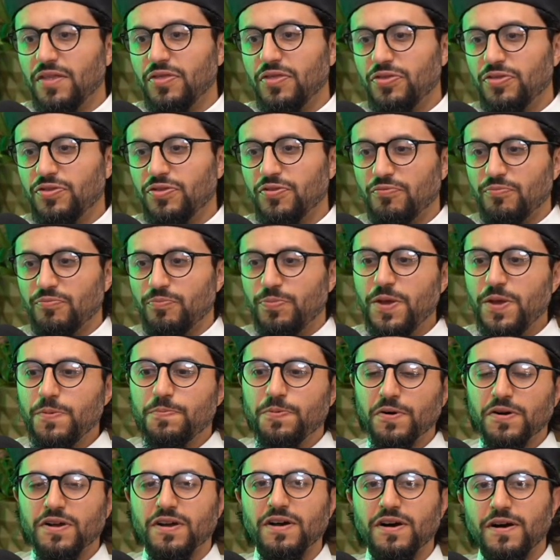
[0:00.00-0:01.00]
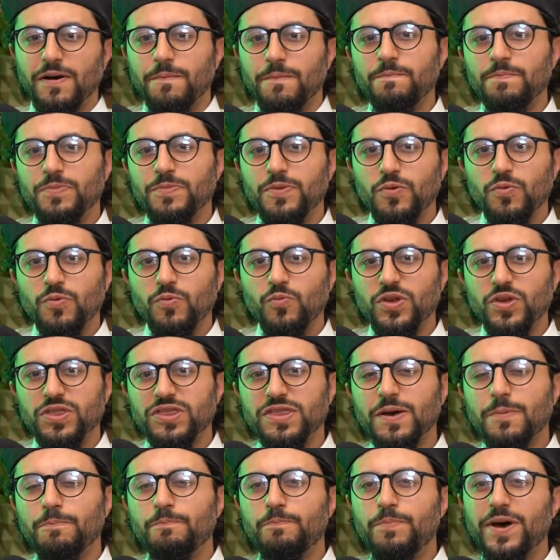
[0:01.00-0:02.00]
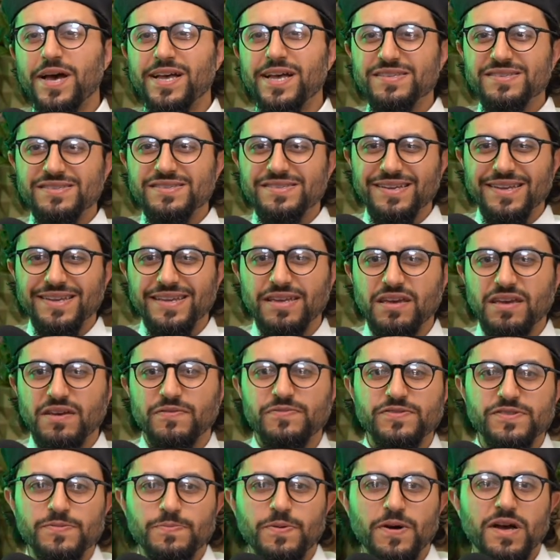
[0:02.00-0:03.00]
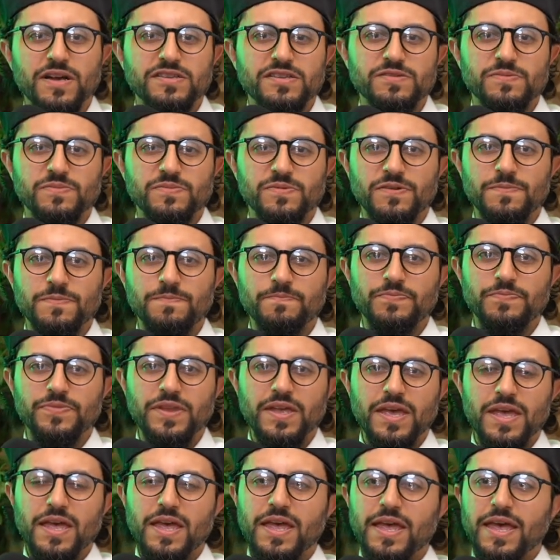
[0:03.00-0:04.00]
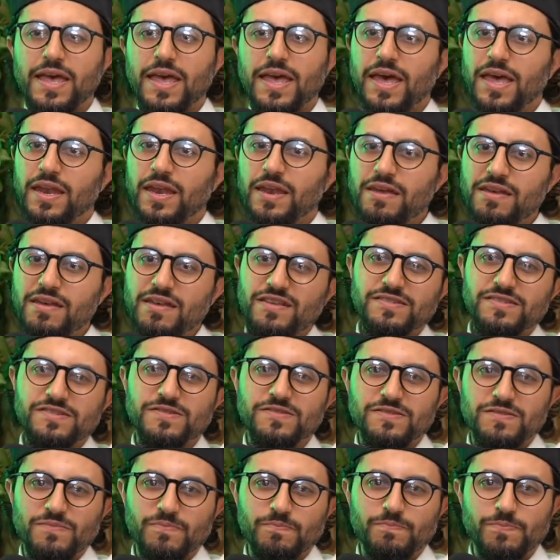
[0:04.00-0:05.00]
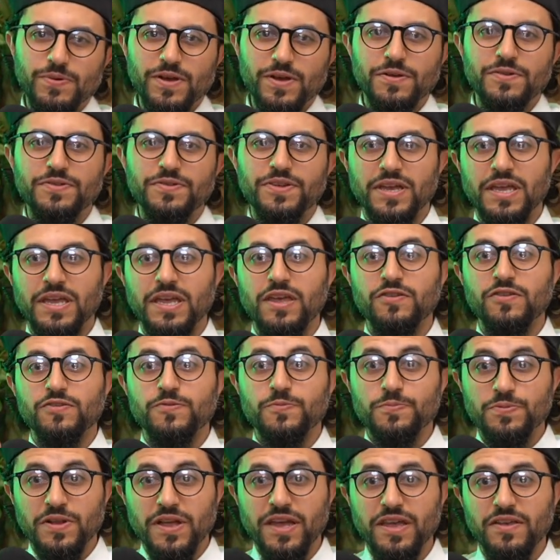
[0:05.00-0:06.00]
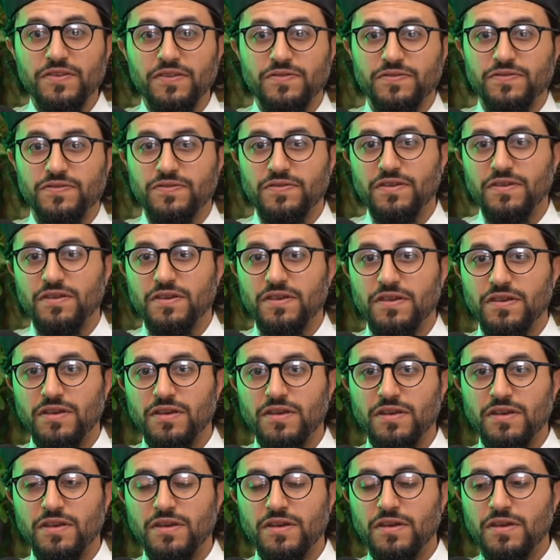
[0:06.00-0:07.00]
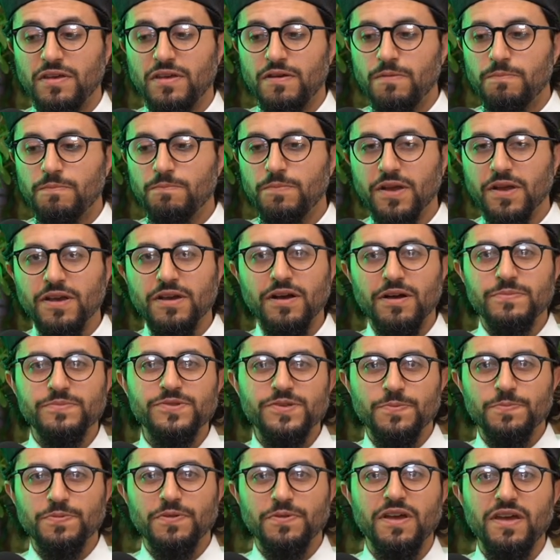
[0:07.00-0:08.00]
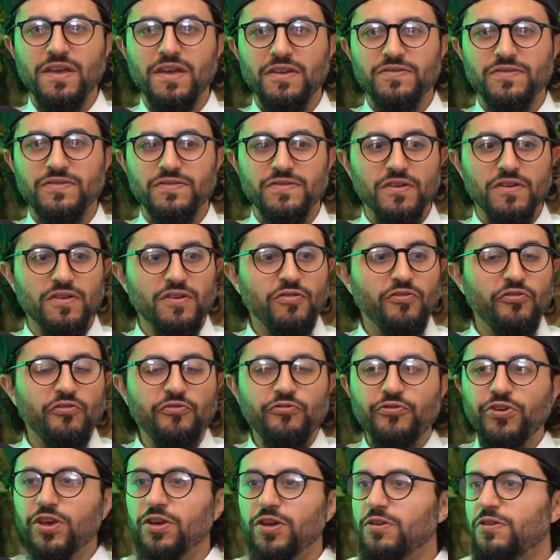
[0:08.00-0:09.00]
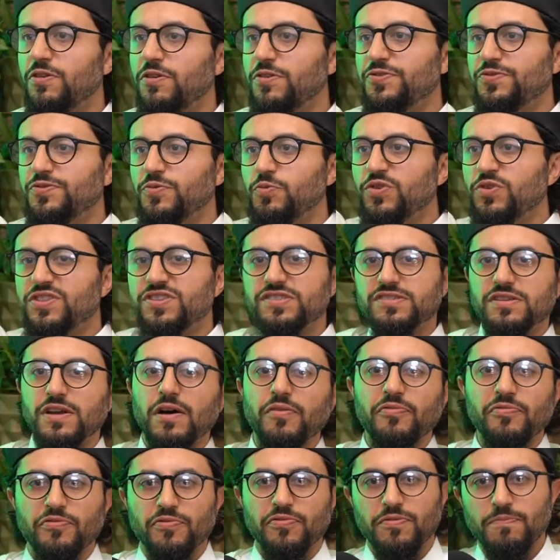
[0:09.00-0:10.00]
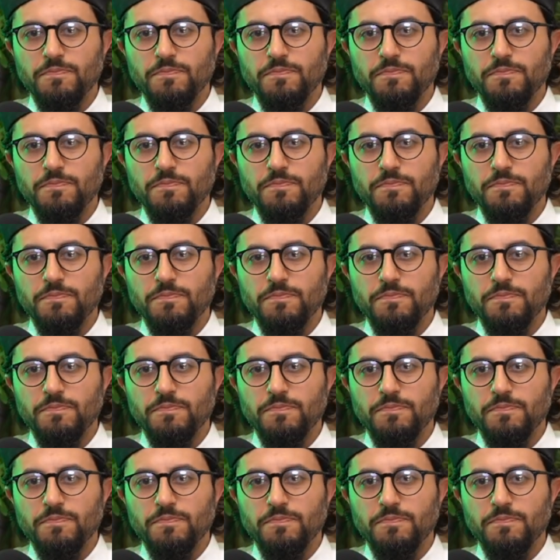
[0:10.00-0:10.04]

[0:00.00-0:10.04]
the people come with the best gifts possible, and his building, his place, becomes a place filled with stuff.